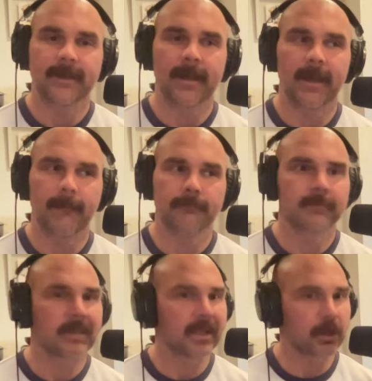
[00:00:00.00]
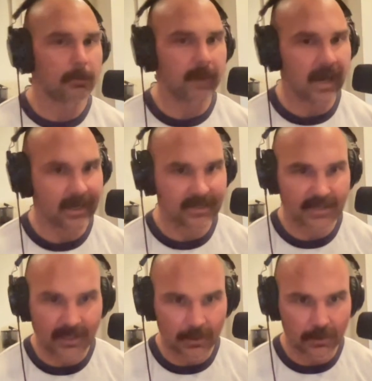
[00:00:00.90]
let our
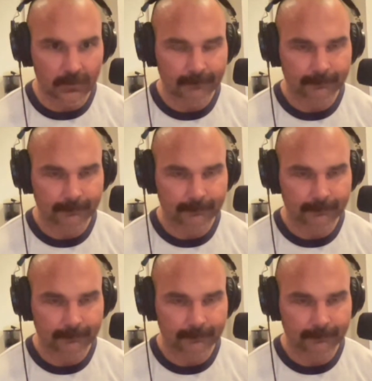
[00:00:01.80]
bodies heal,